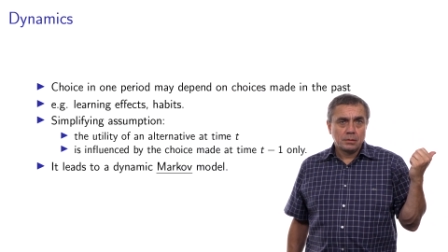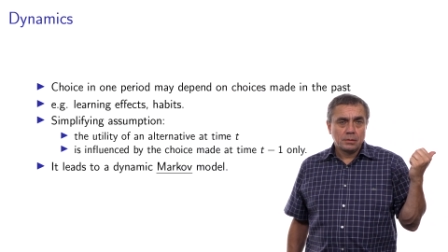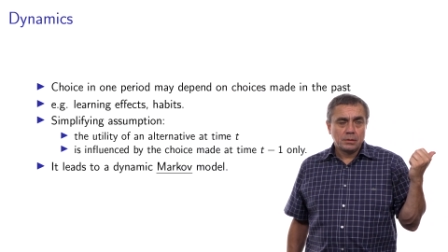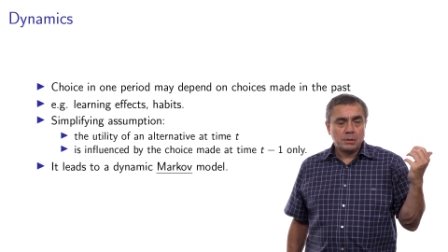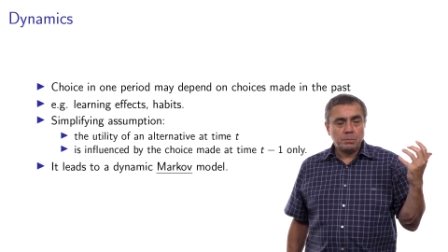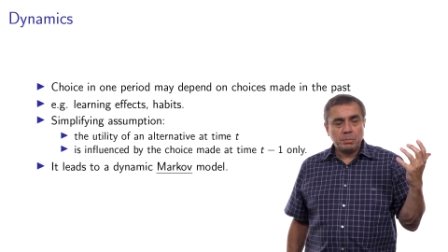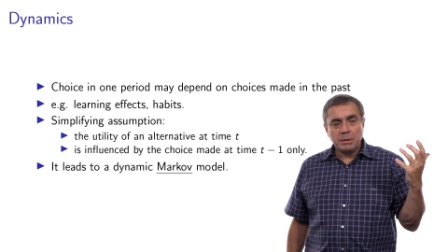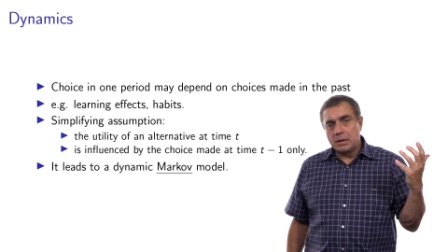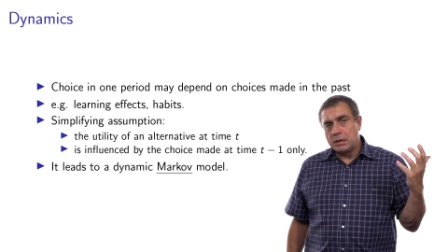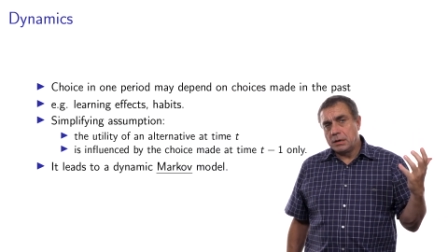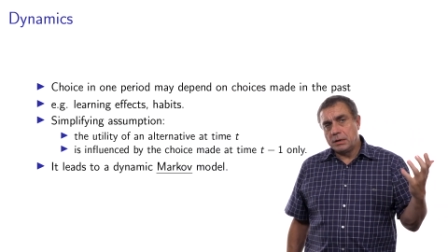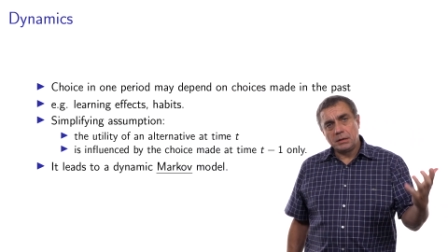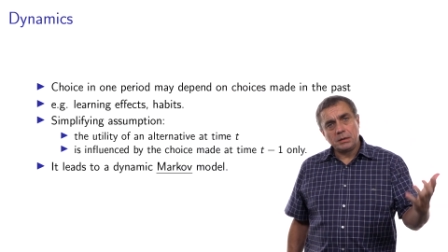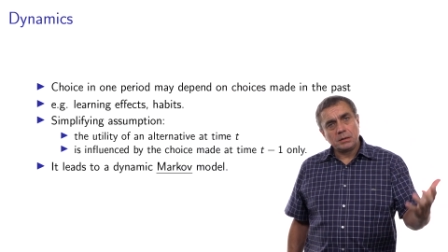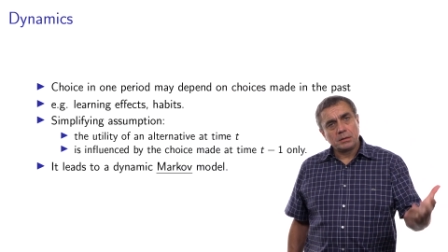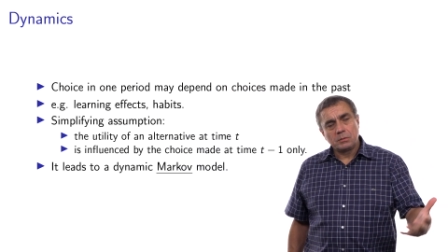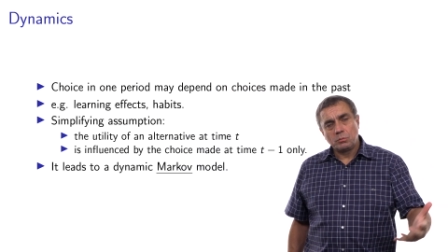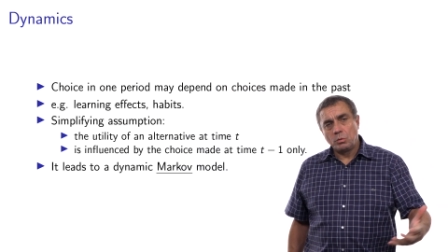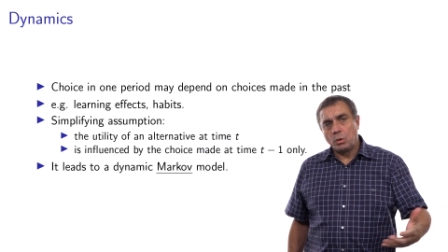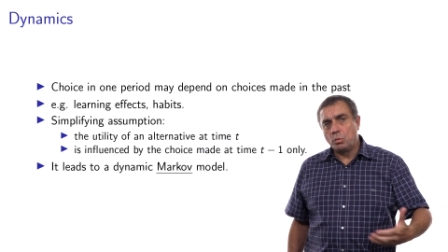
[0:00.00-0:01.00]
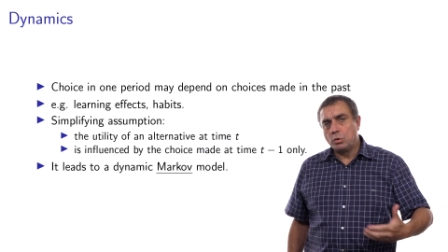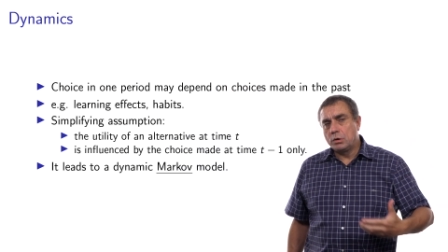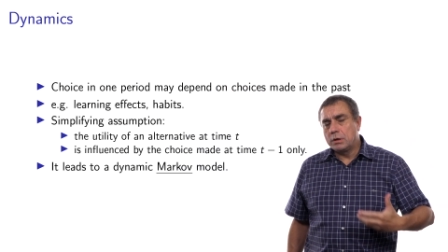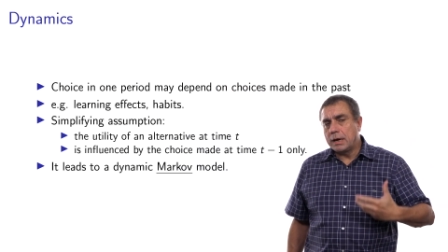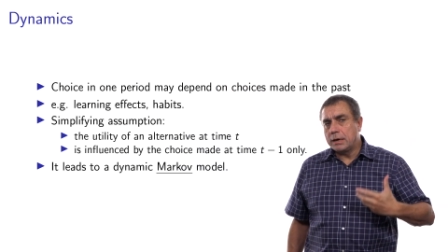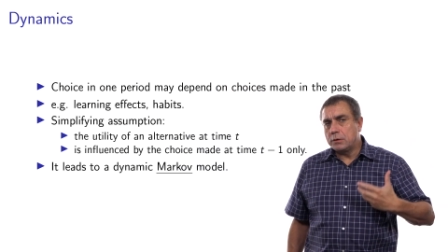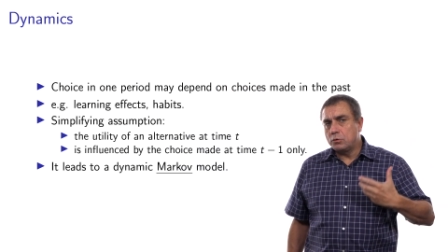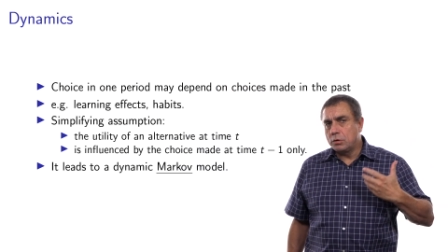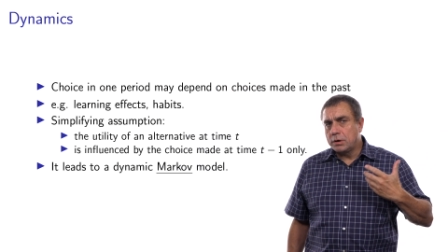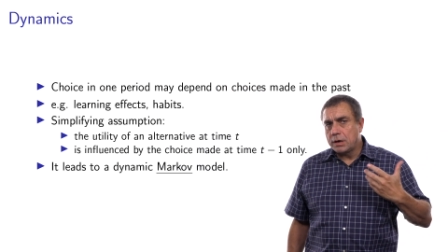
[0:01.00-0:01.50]
Typically, we would
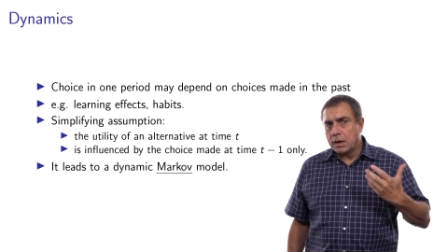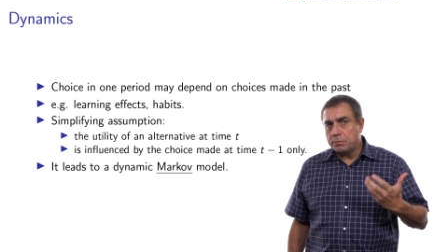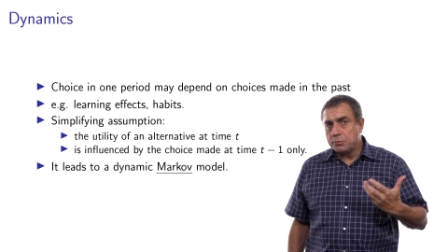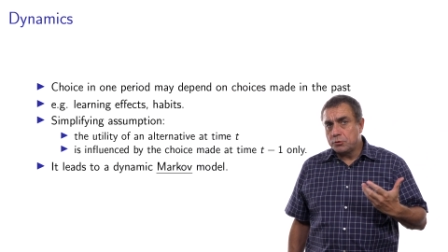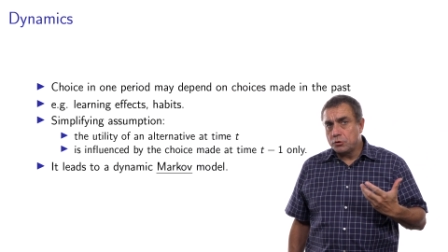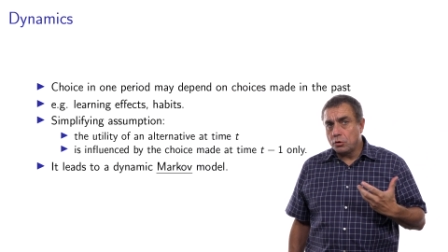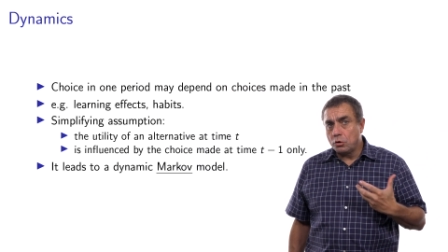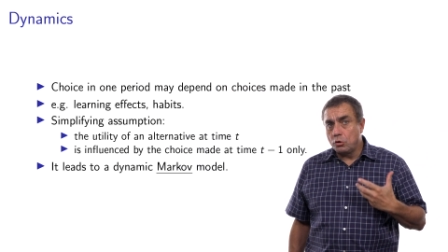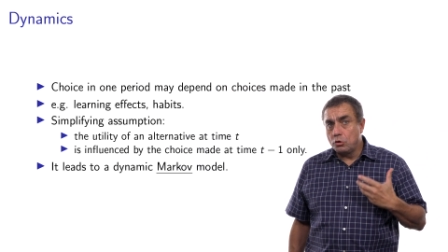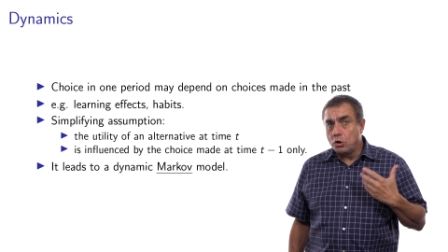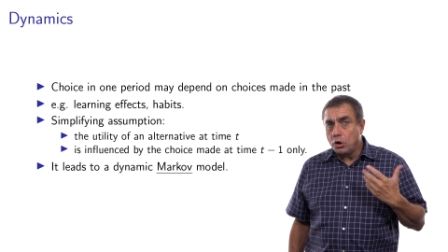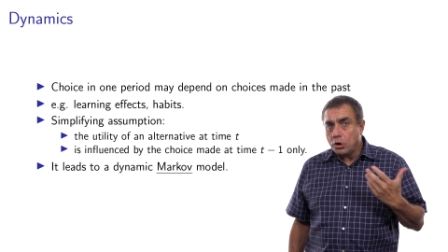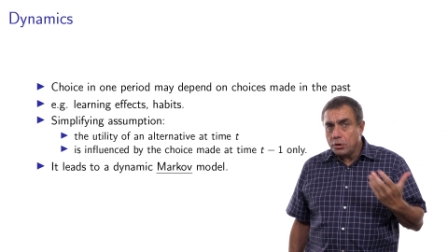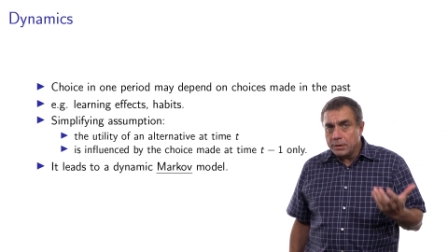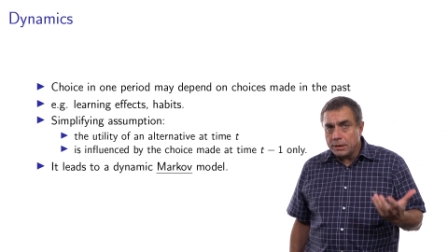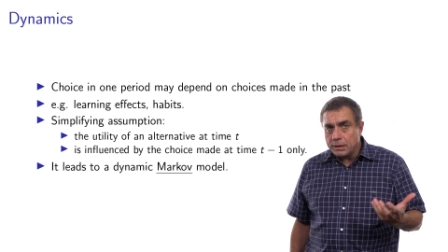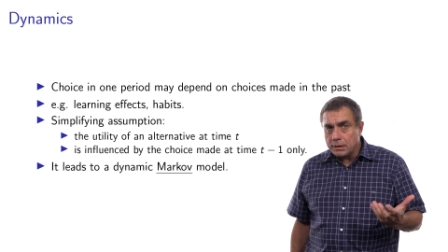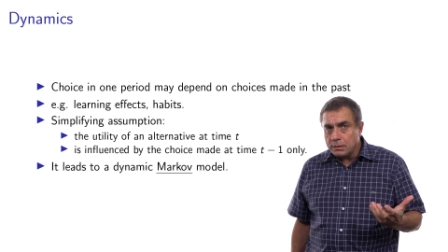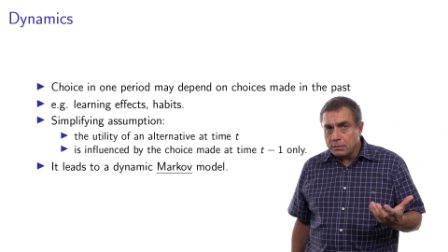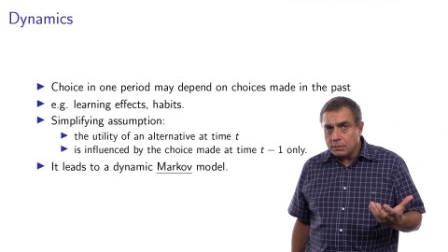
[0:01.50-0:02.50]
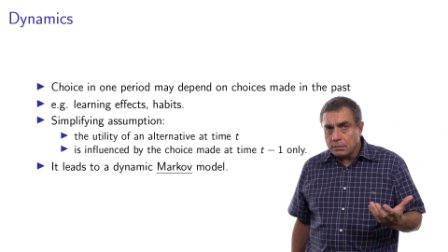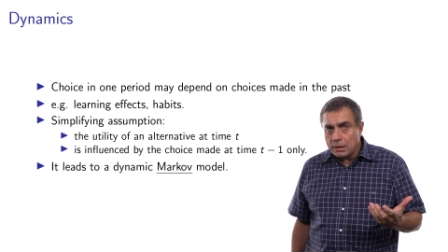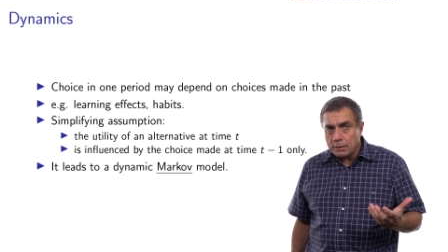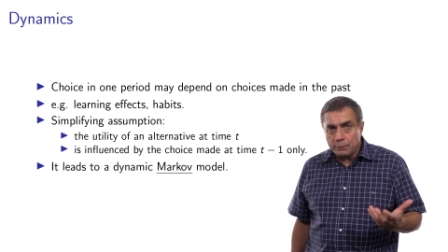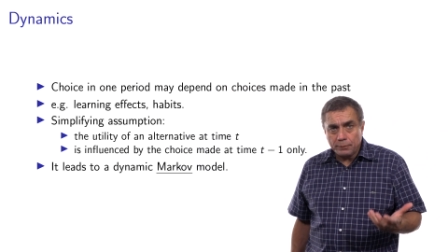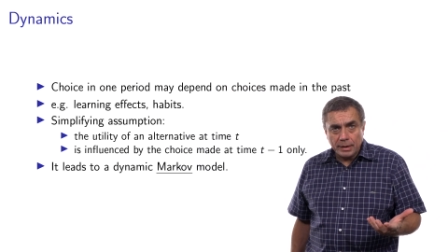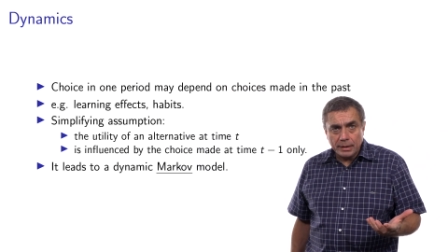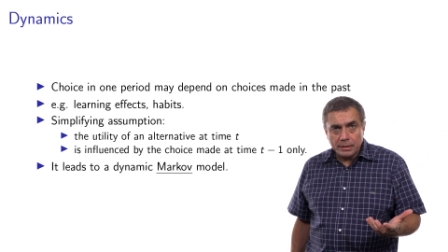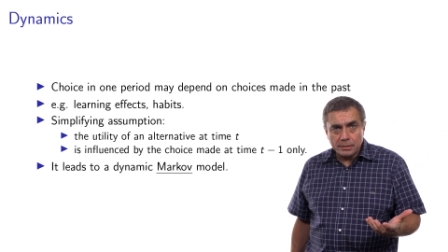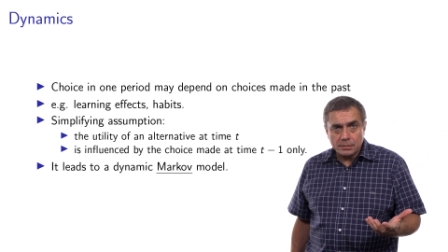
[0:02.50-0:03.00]
like to capture learning
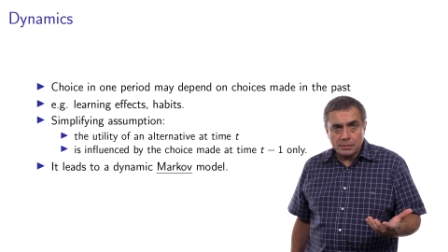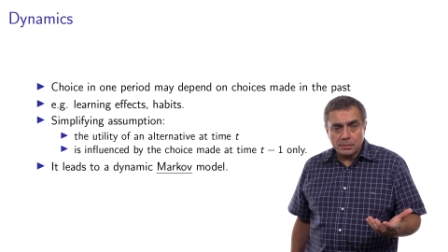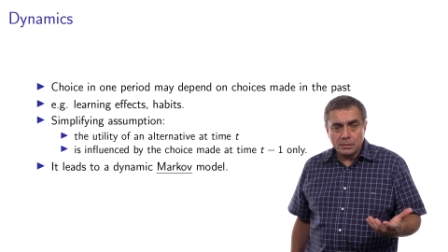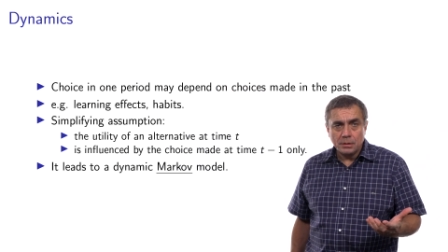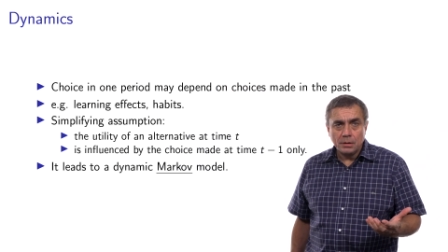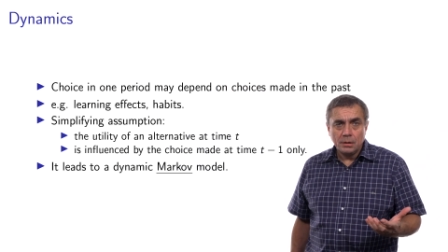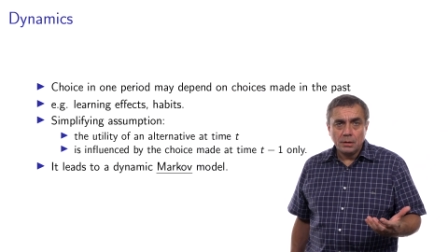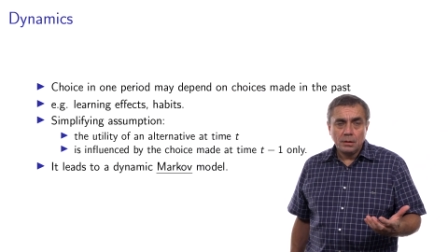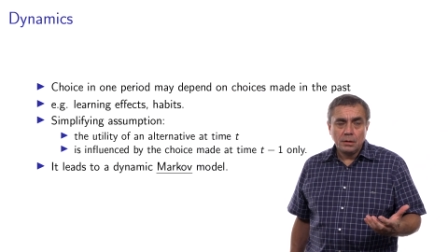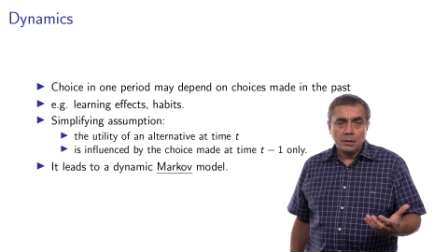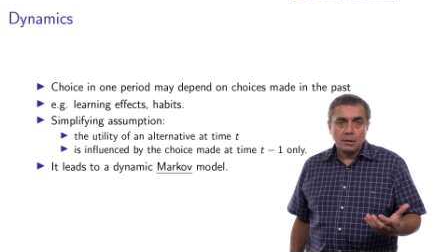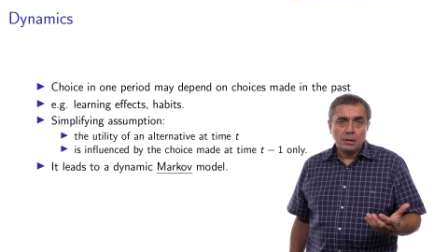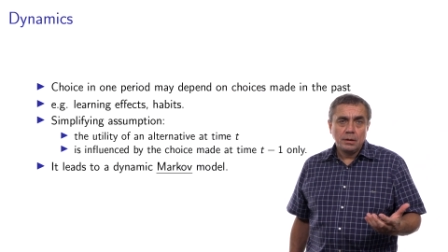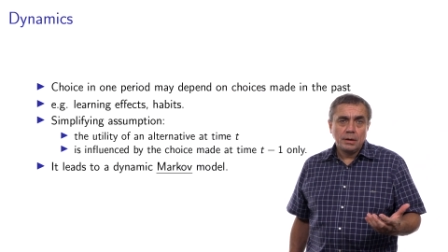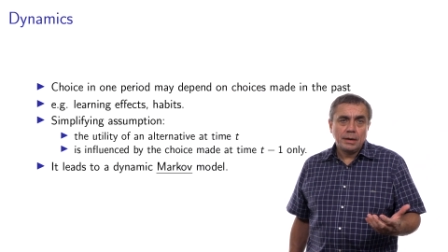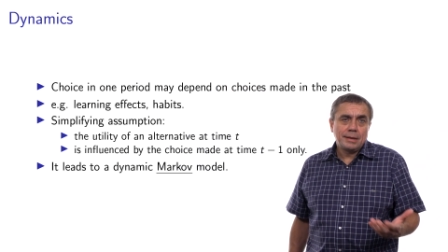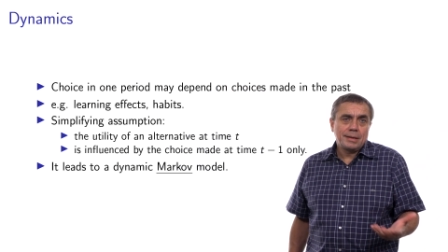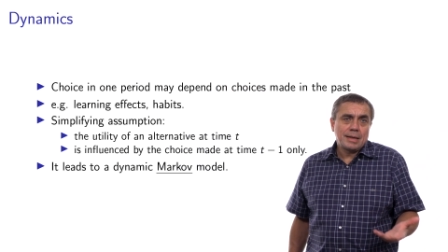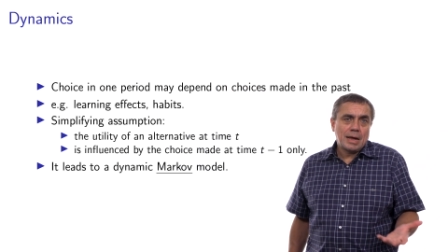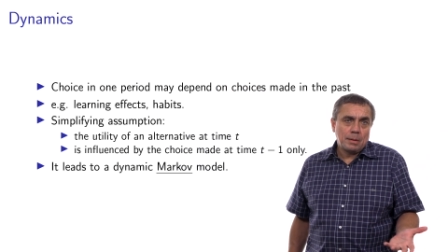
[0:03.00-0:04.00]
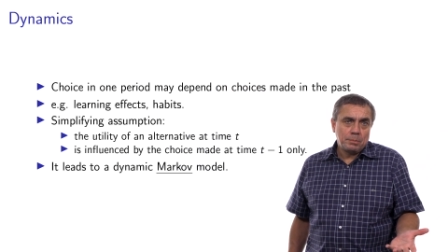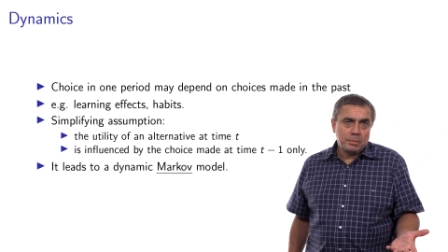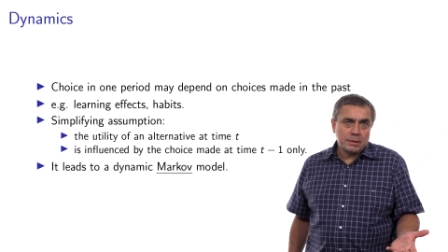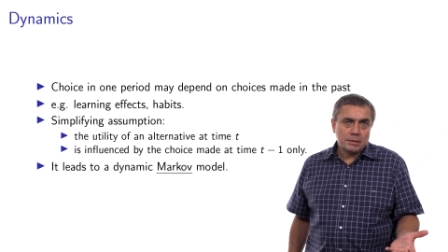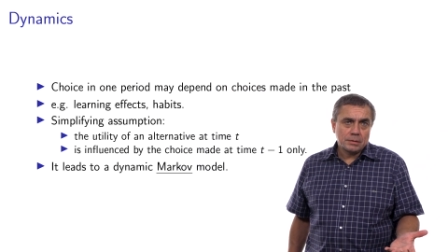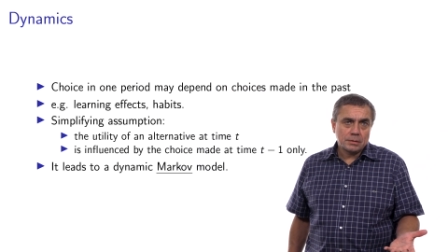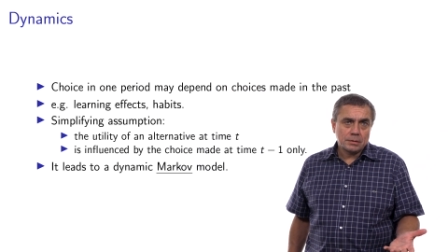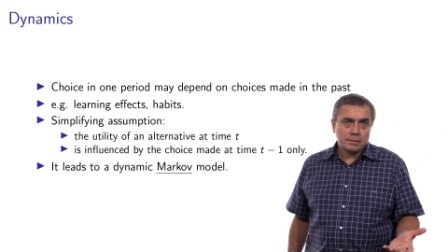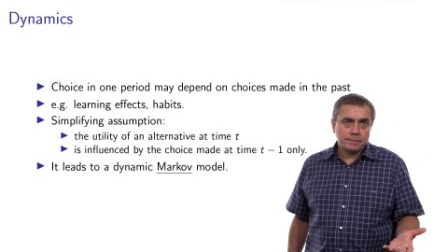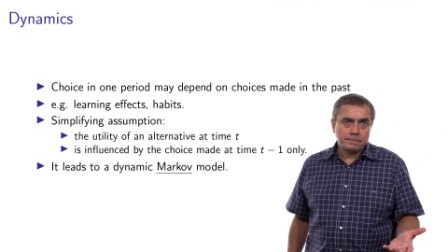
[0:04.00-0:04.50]
effects and
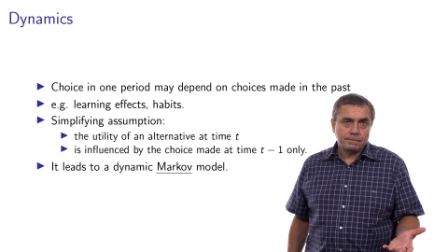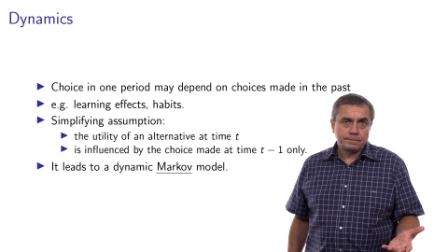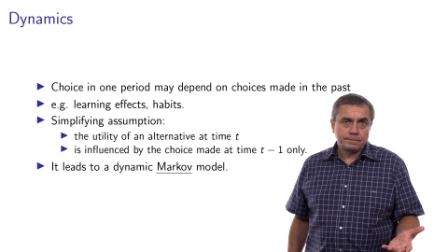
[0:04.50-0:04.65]
habits.